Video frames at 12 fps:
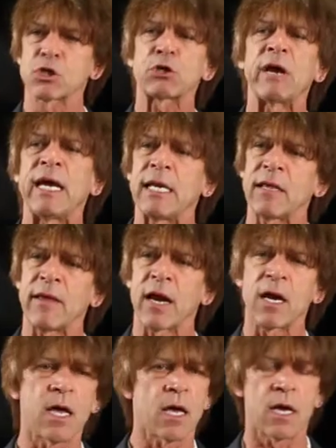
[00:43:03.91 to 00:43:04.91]
you're training
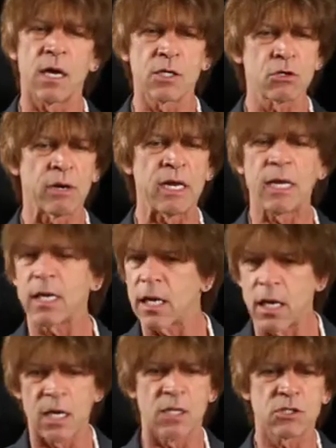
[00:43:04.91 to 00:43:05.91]
there, a
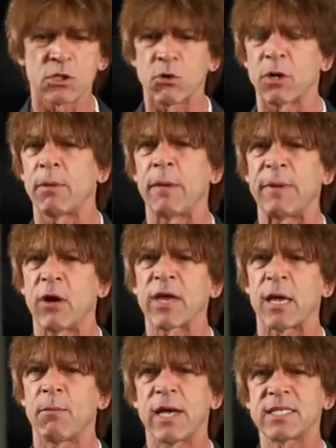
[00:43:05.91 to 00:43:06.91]
training in sword might be,
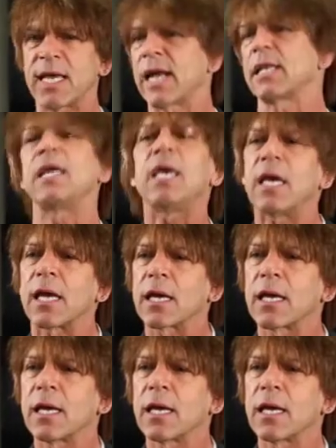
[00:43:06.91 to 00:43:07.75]
okay, my technique.